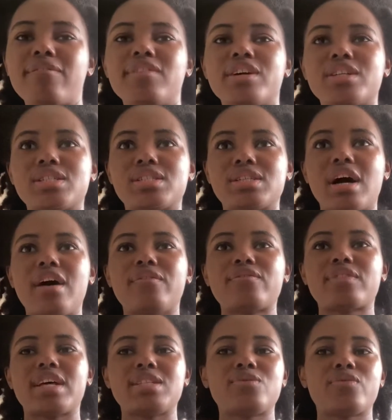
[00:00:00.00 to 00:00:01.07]
their stuff
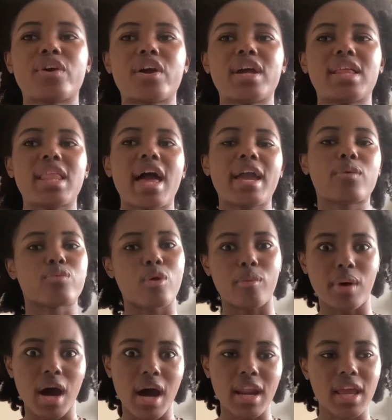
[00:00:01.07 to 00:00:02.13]
that's very like
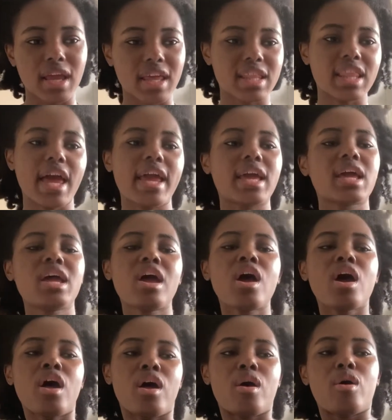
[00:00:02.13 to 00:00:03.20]
robotic and like
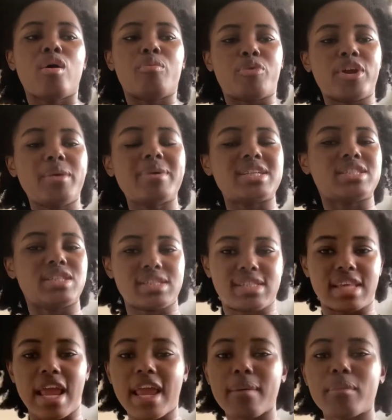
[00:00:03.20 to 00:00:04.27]
pretty much the
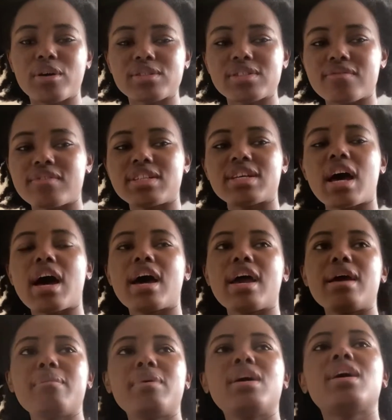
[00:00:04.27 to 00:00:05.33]
same most of the
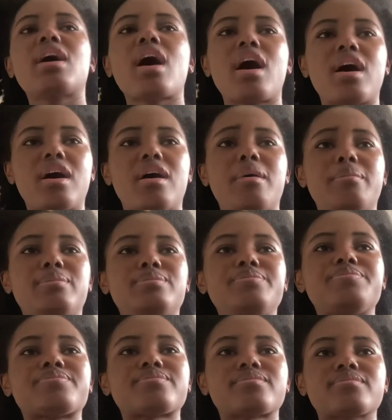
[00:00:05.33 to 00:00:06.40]
time?
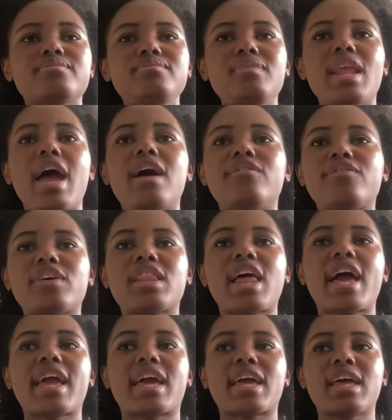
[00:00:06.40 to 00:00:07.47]
I feel
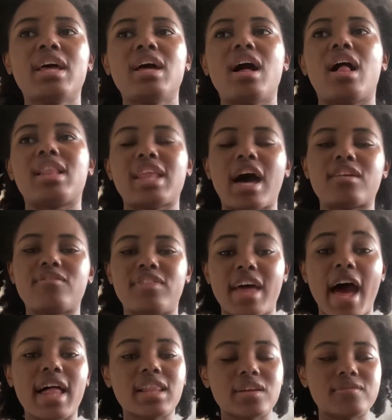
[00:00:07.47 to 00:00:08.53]
like a lot of
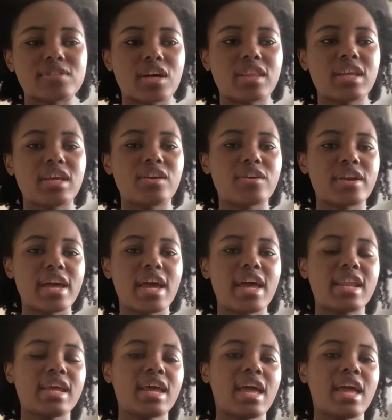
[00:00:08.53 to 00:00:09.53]
that lives on the internet,